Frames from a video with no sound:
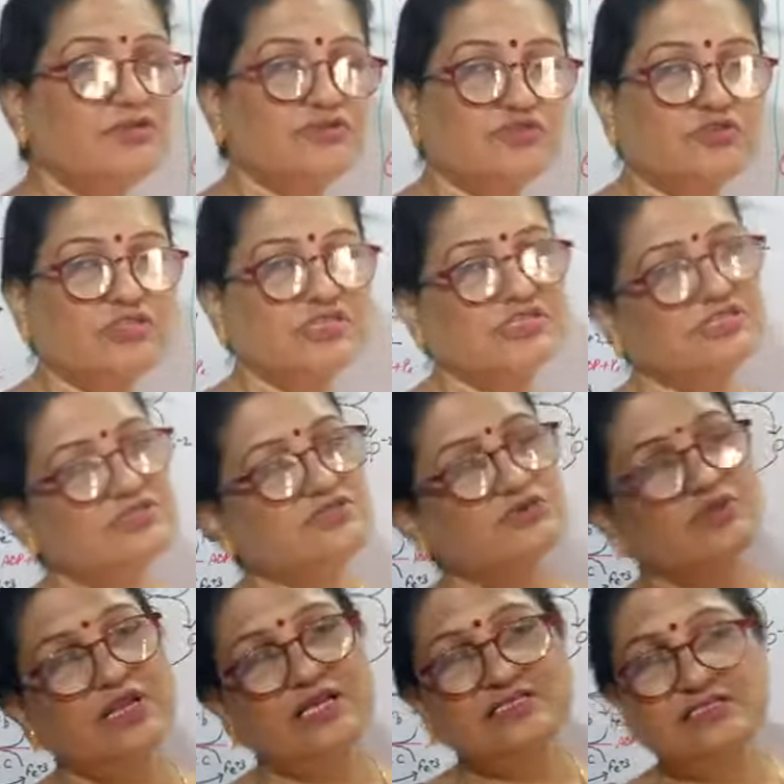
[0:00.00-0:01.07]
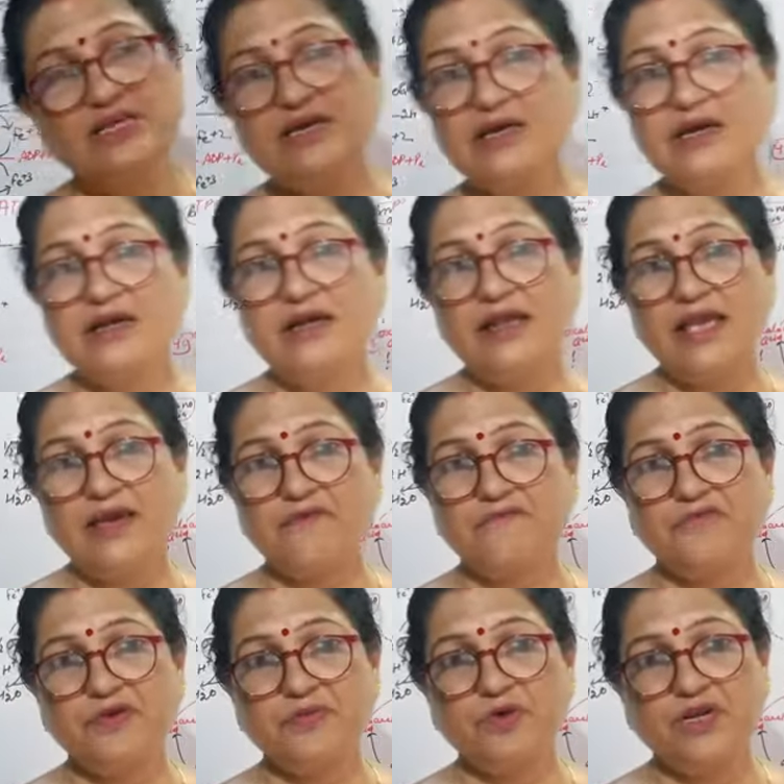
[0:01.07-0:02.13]
So this is known as the
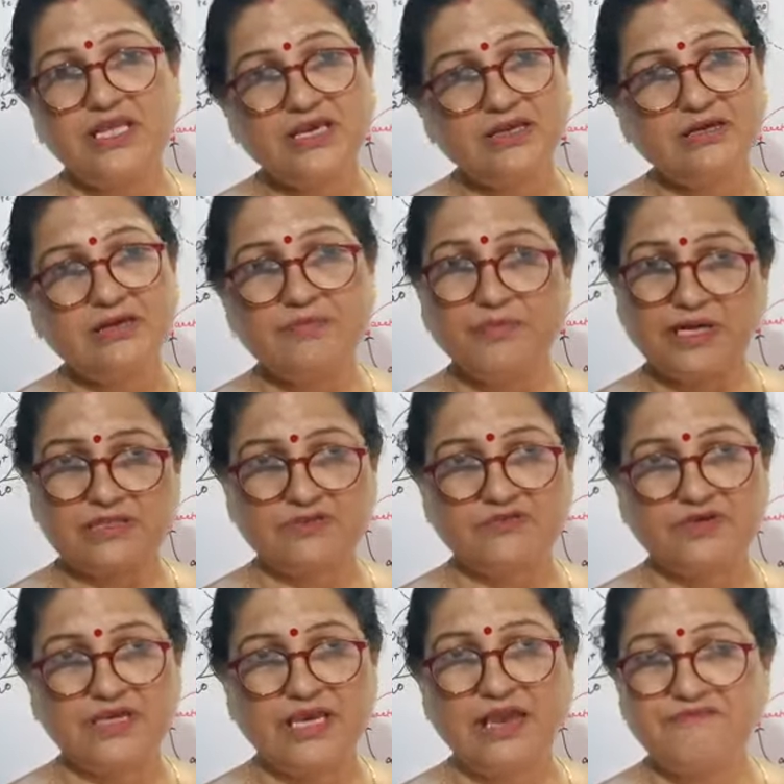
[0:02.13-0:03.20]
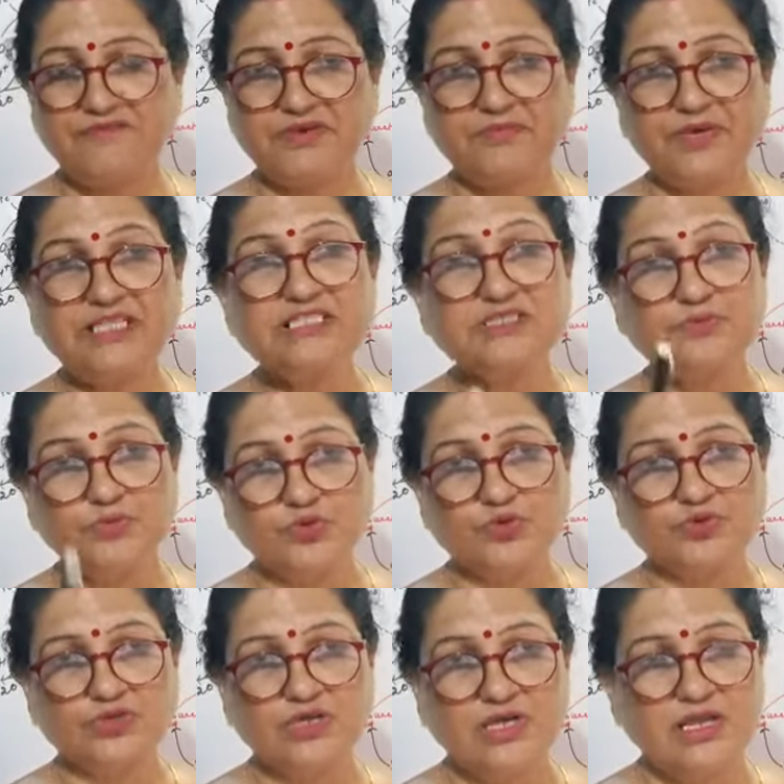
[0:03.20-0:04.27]
amphibolic pathway. Amphi means
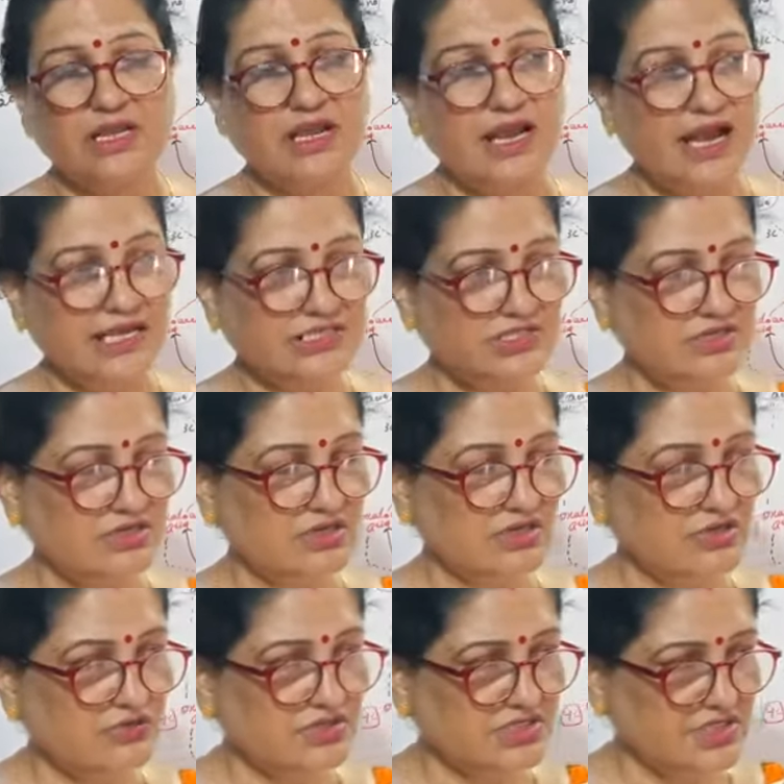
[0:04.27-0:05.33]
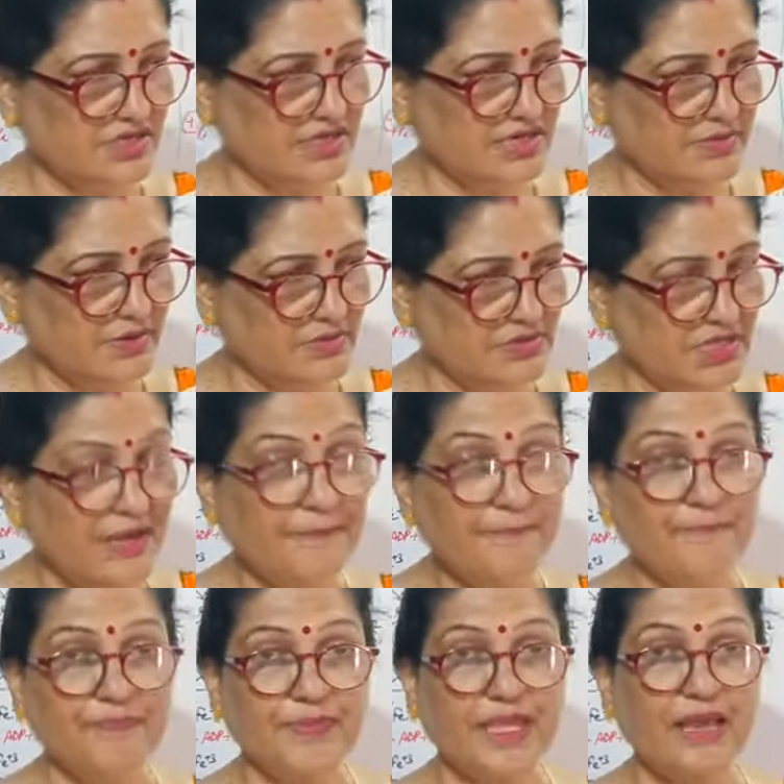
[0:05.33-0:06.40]
both. As children, you studied about the
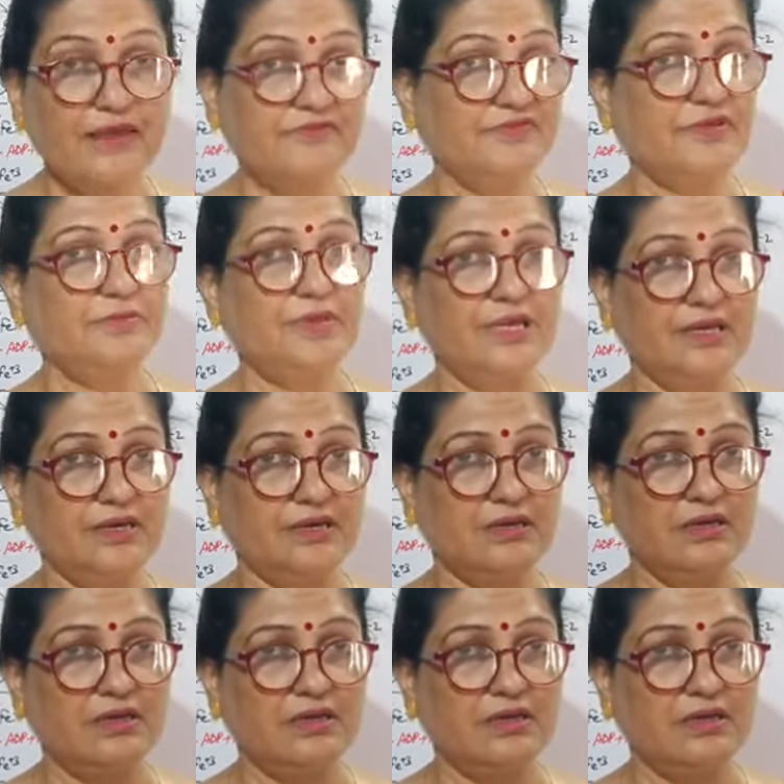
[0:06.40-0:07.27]
amphibia.